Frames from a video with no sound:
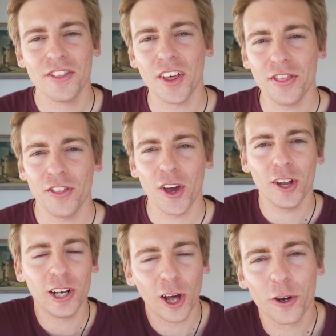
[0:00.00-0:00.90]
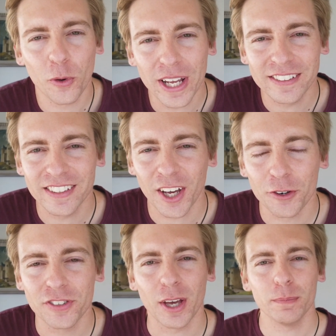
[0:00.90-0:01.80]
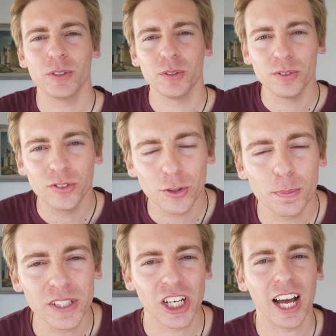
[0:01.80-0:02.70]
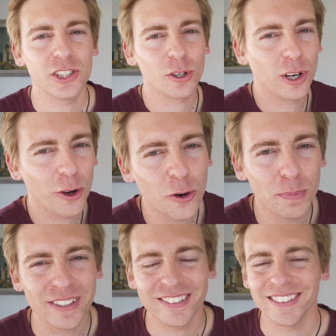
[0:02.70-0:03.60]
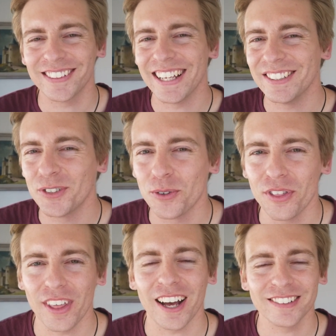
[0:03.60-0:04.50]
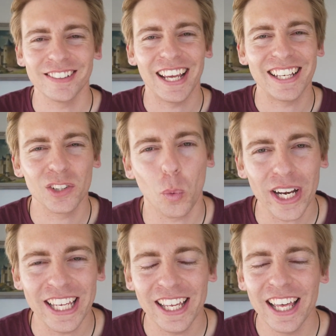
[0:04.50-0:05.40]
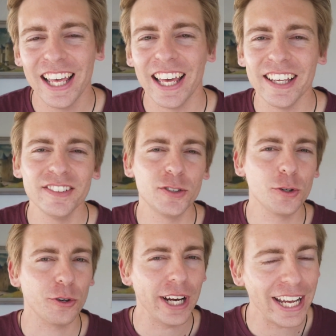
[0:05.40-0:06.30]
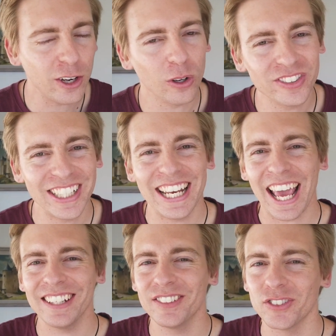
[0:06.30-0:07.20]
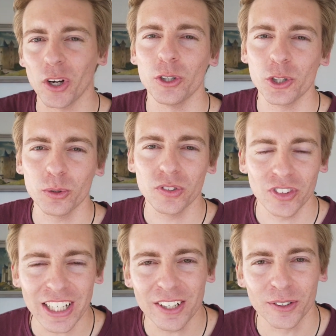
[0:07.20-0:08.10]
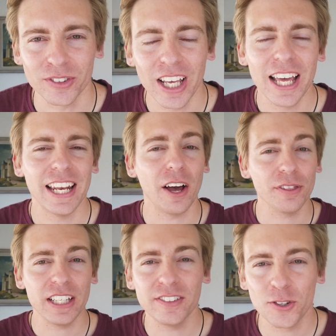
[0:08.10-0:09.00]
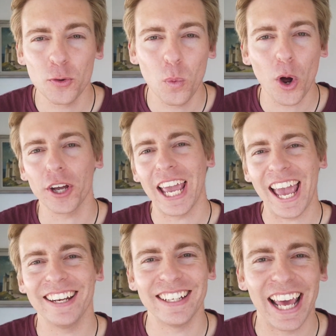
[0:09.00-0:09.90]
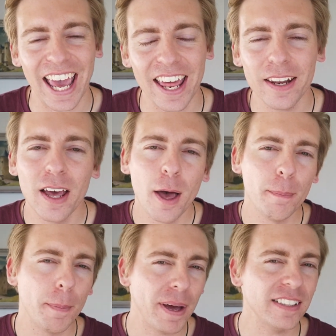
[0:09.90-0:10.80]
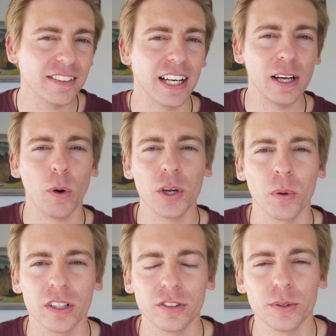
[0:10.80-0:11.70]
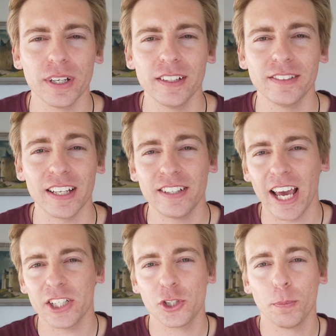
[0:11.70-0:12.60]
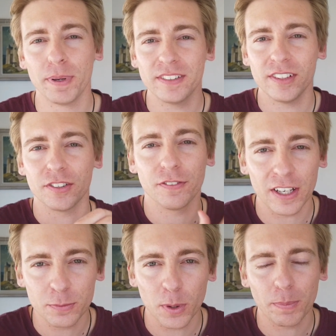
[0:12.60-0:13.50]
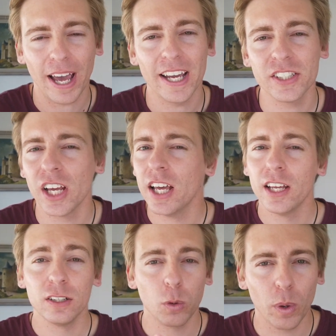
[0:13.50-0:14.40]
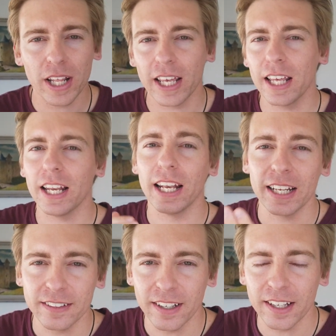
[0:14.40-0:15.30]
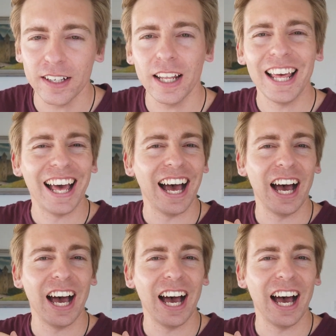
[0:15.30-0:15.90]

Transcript: The third local SEO tip to supercharge your local business in 2020 is to create content and social signals. Now, these two work hand in hand, but basically what you want to do is attach your business Facebook page, Twitter, LinkedIn,